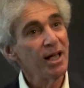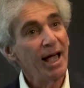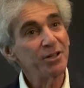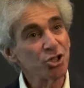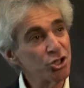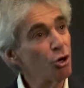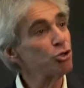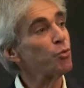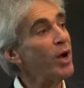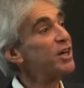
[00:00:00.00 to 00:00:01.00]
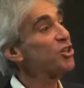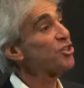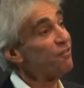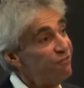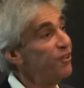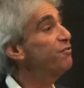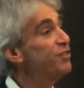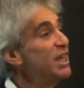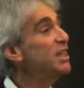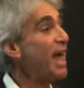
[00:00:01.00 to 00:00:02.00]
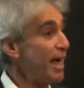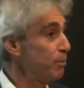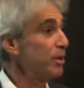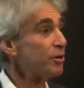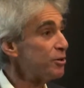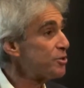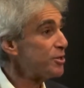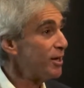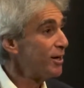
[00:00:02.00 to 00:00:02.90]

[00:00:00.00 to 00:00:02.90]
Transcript: has a Stokes radius of 15 nanometers.